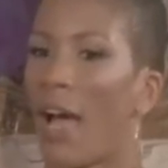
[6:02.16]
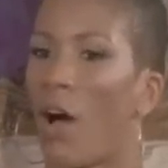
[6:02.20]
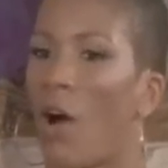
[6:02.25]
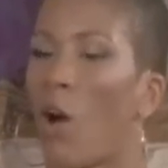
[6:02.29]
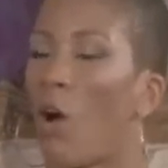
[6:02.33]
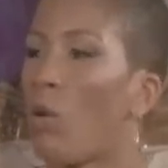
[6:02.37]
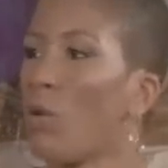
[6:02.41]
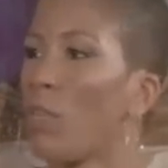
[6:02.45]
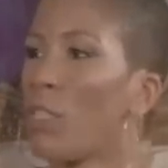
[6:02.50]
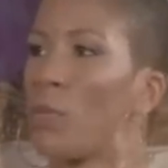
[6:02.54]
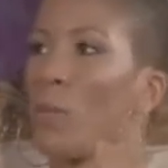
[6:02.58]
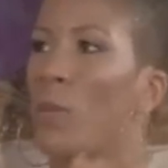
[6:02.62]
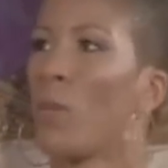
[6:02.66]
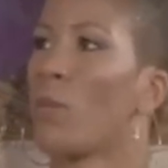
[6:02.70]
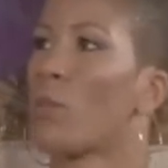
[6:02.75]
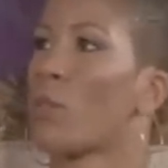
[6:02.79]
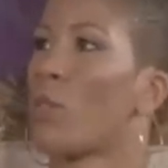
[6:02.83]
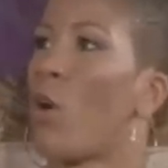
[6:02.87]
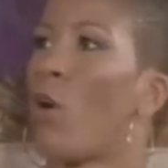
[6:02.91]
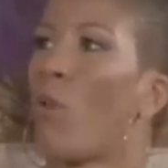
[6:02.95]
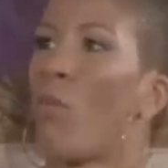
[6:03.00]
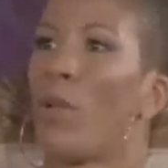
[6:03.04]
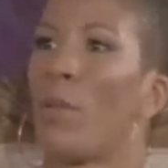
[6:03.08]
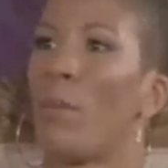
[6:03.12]
Holy Spirit was
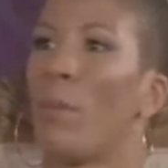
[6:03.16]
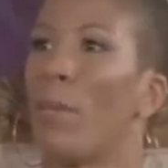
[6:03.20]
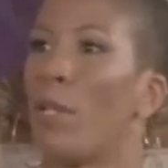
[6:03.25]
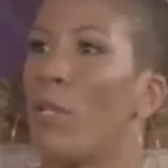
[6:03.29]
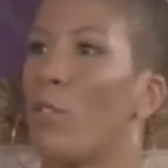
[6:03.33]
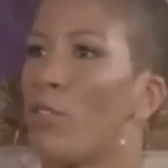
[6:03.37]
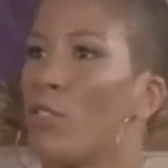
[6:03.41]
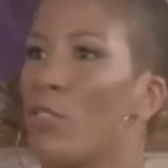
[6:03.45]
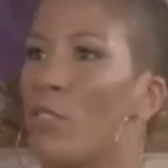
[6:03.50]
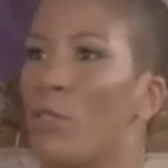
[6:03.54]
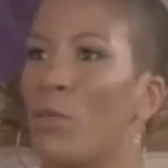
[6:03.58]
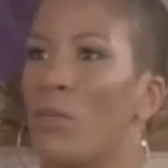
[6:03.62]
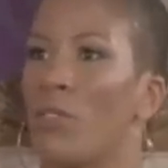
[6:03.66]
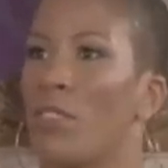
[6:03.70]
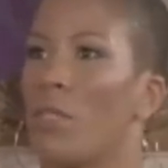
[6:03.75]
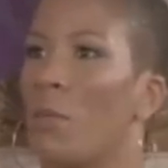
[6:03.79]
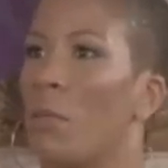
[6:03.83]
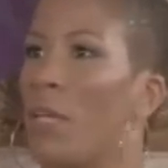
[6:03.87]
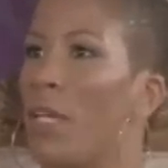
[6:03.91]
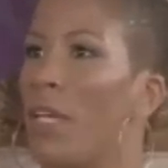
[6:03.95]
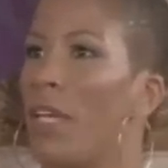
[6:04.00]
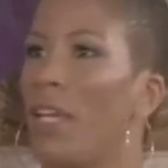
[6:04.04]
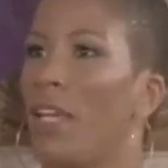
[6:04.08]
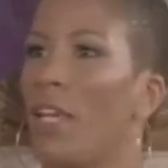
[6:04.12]
already ministering to
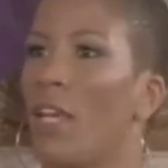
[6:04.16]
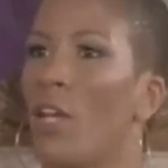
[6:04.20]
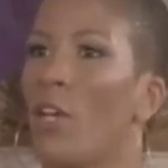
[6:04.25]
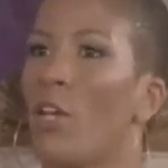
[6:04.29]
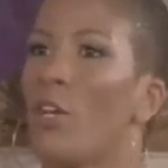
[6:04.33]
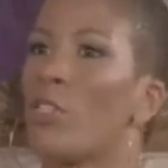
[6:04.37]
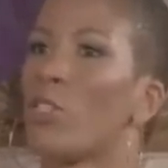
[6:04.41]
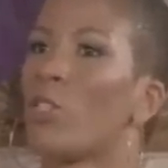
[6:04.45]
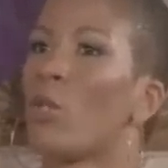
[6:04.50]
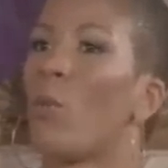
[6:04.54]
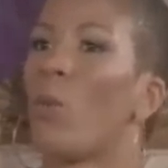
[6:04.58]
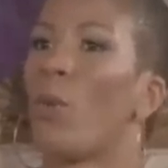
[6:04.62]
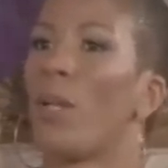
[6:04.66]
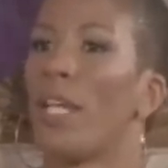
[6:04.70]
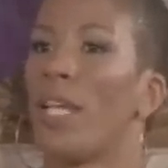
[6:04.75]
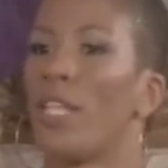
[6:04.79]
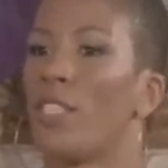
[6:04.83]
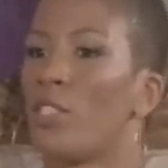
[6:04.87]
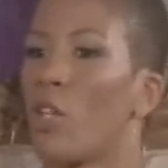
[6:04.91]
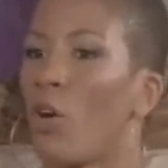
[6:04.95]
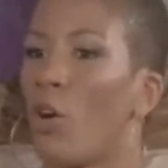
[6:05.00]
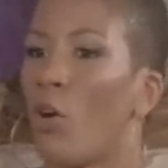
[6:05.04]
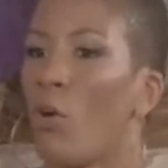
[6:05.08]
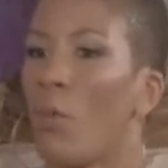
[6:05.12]
me. So when they
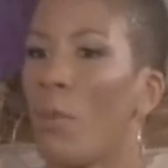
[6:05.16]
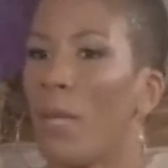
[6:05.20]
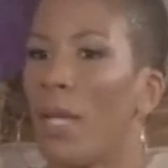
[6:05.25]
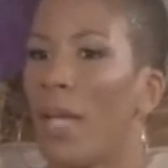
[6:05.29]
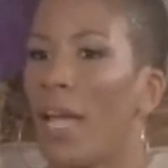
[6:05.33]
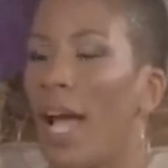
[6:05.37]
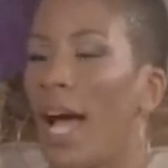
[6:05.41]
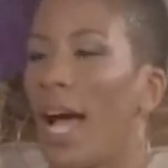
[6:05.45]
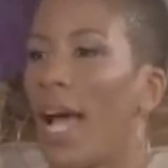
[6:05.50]
told me,